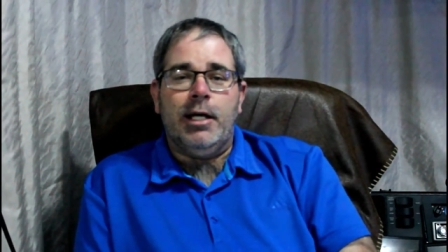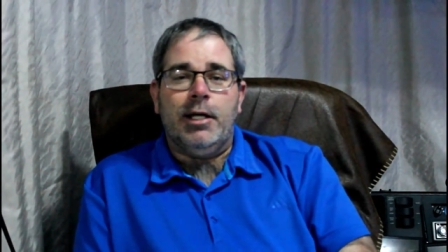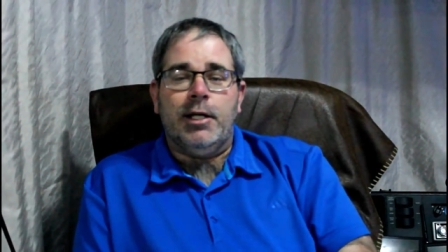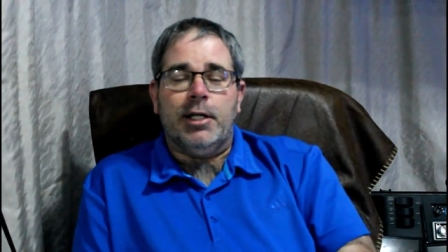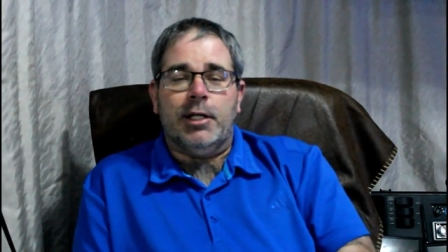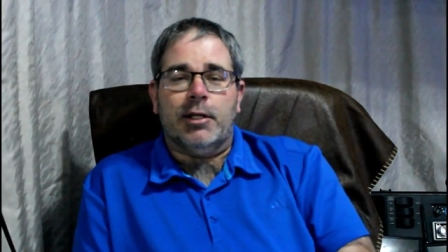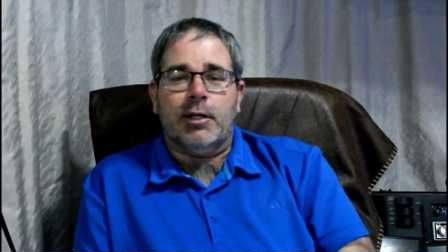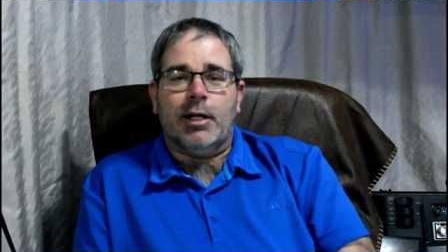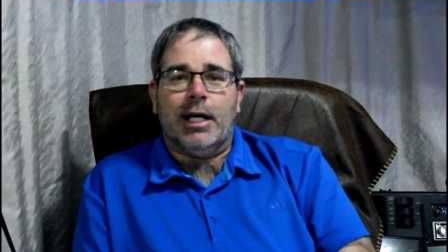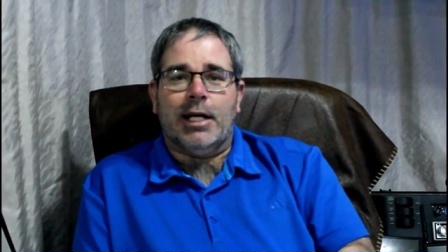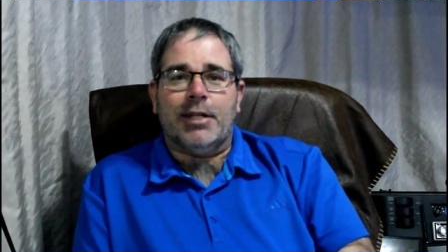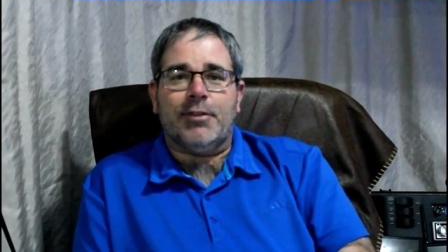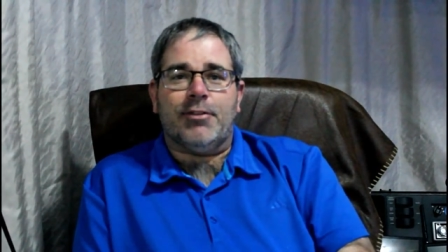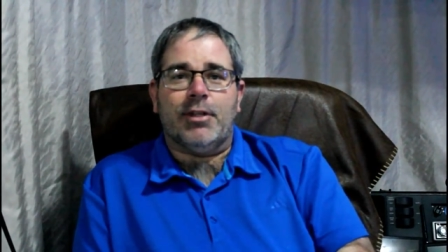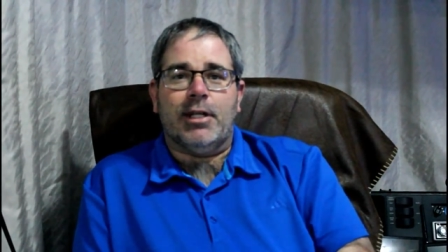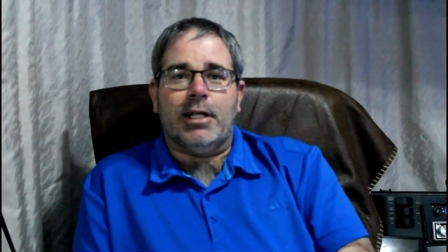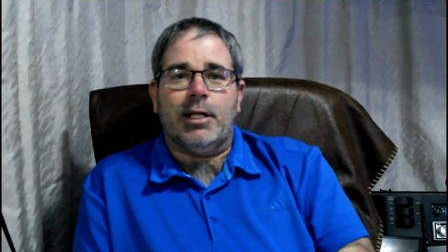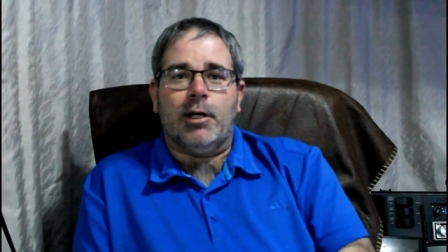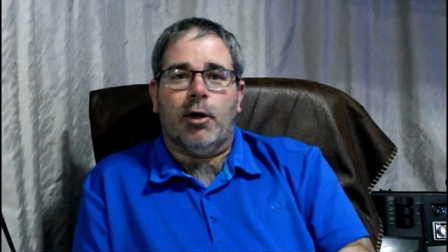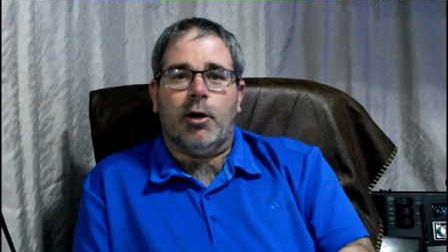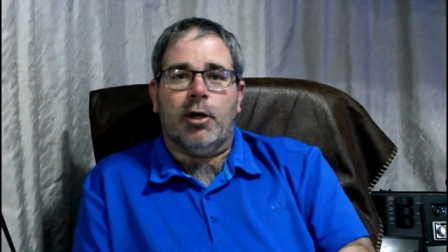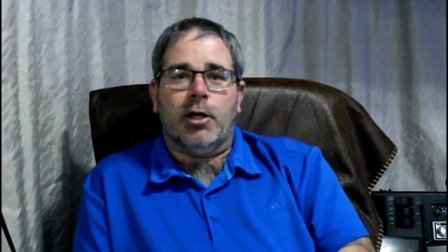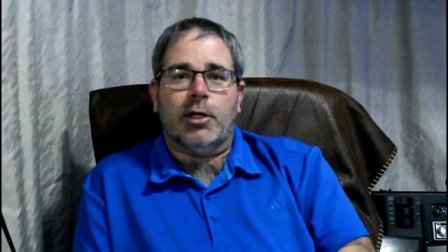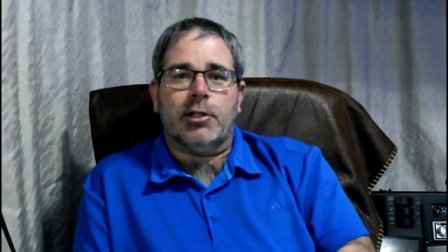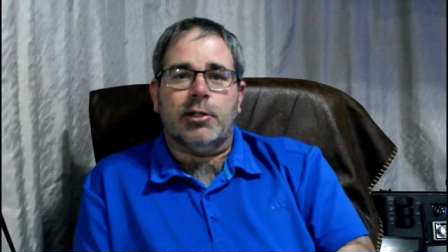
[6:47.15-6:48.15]
you know, I say
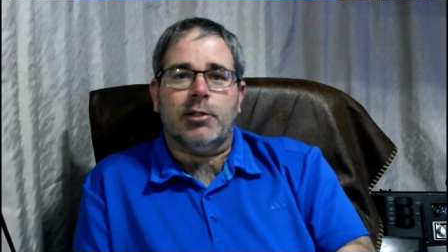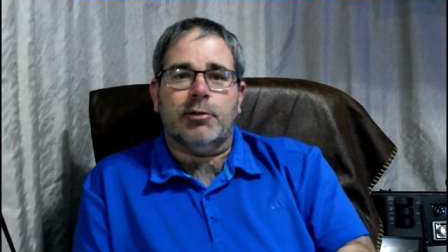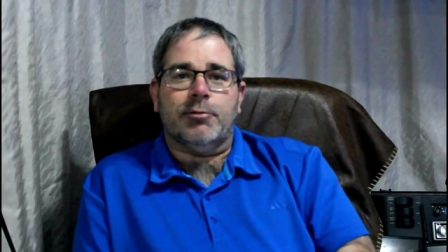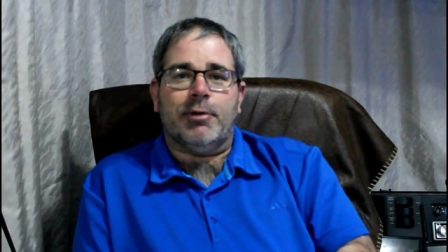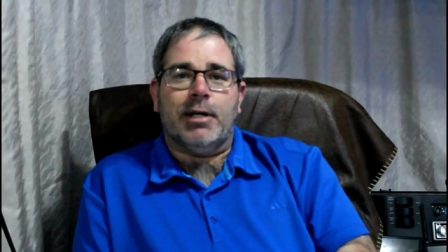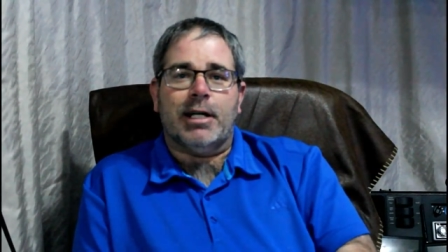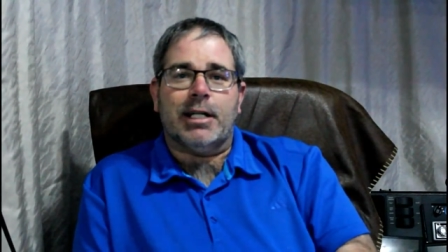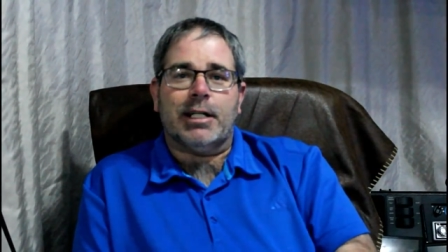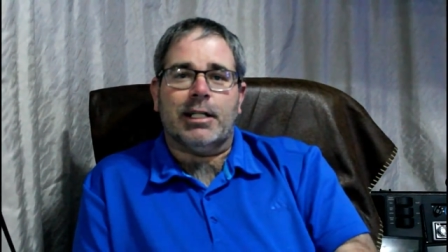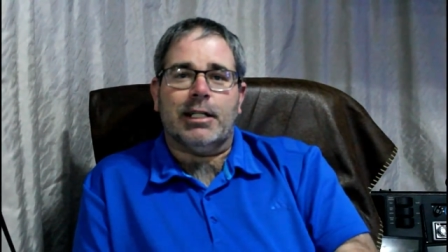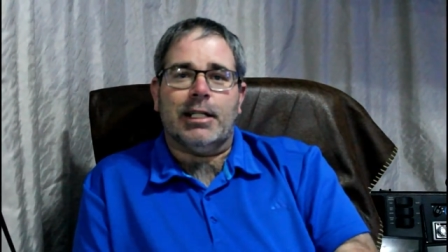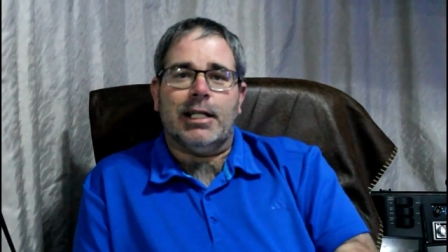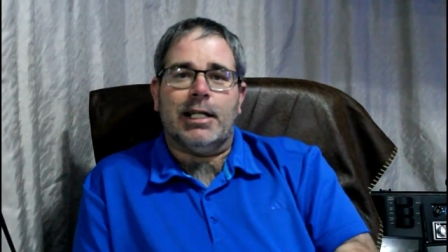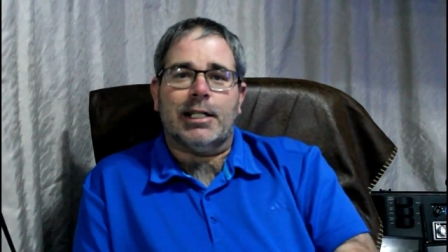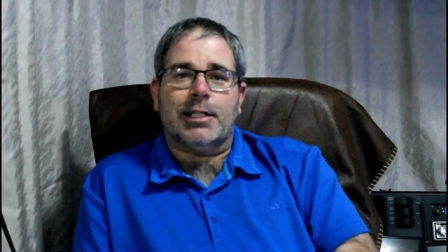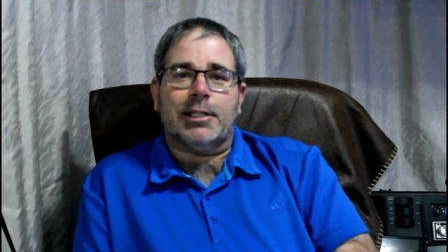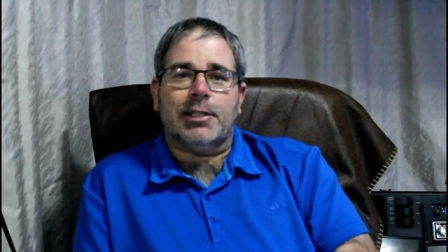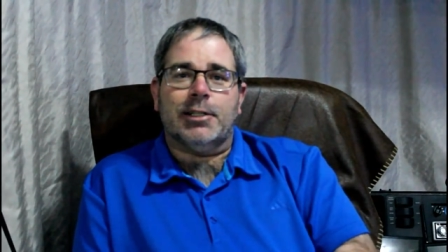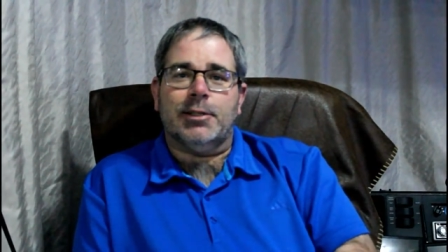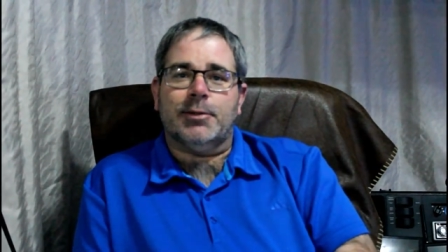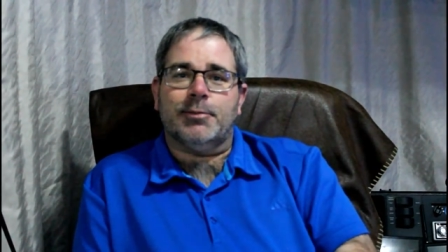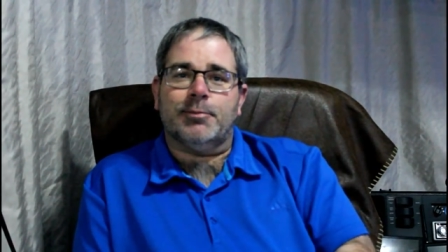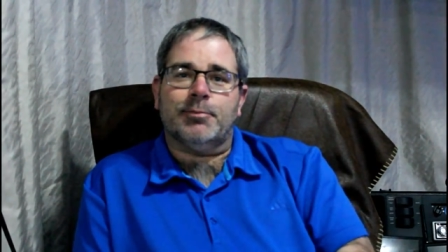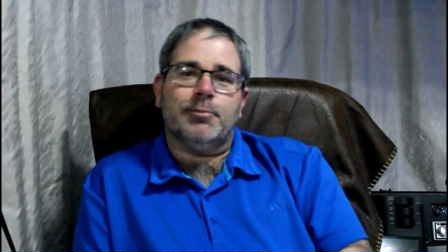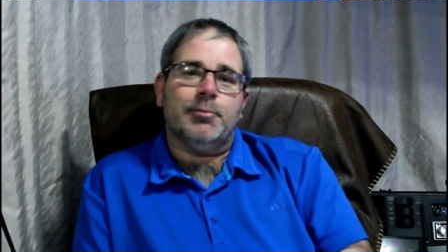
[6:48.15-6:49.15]
order, find a
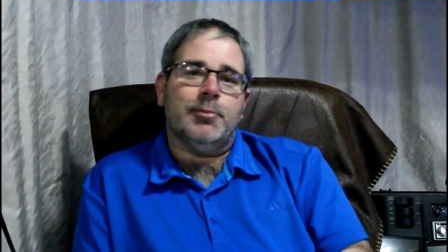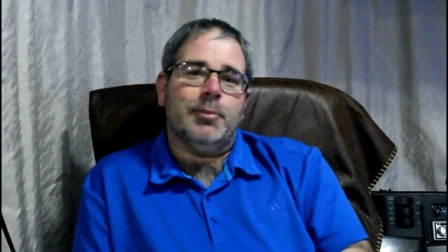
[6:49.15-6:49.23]
locker.